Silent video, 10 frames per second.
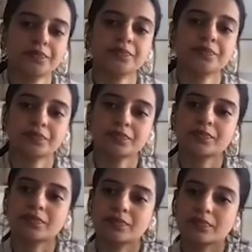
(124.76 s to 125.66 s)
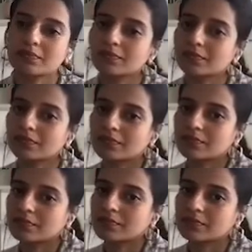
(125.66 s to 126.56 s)

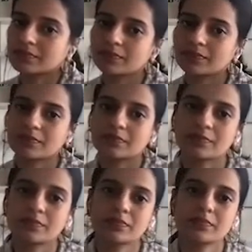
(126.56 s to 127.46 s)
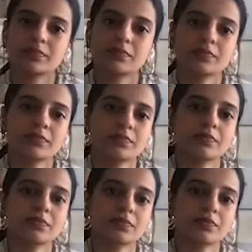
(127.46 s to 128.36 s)

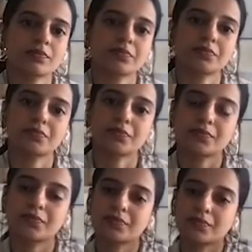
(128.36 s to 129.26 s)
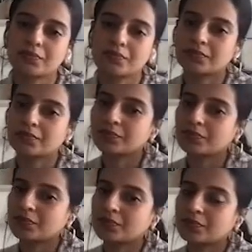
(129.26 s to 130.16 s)

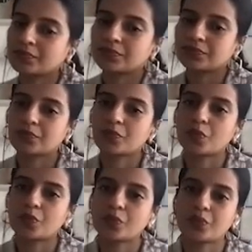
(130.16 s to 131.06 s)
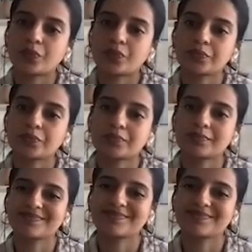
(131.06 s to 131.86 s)
The person shown says nothing.